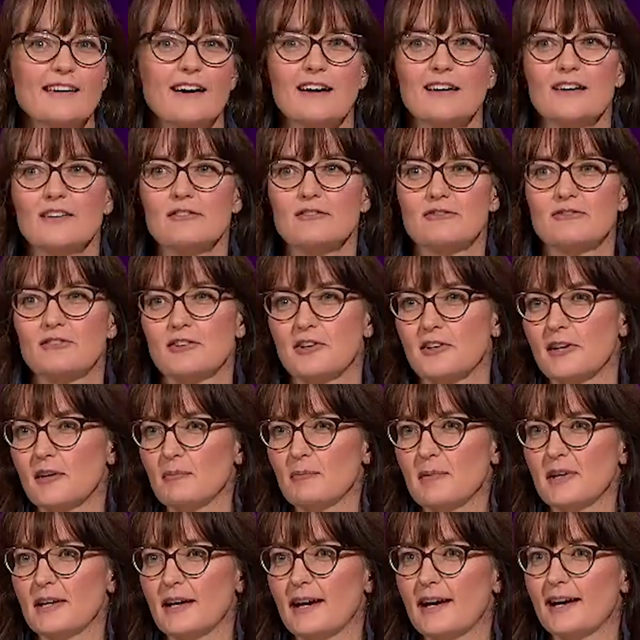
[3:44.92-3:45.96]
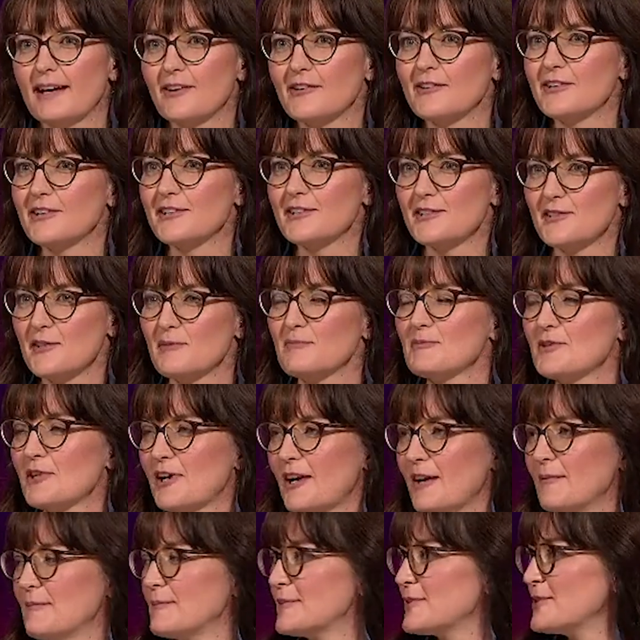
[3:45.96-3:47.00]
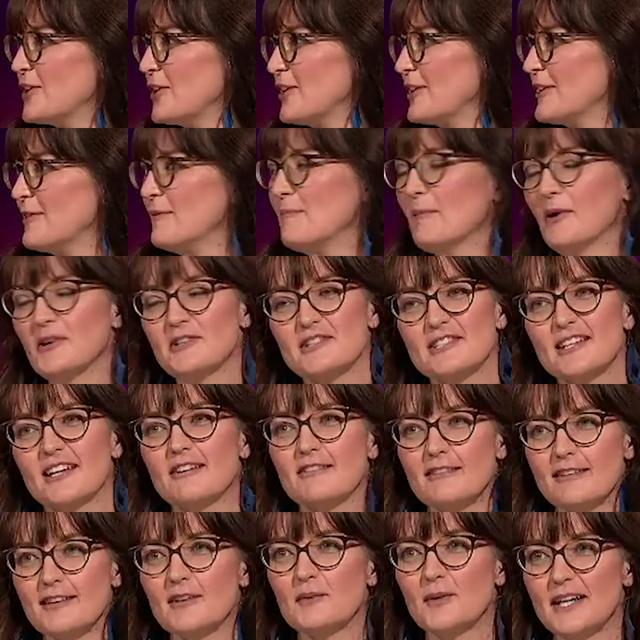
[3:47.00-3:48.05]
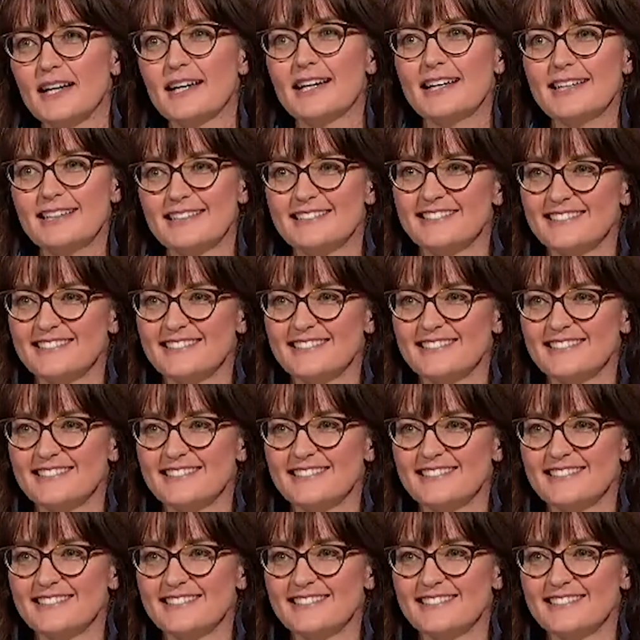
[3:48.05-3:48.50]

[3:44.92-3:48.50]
kind of creeping out on us sometimes, not in the most healthy way.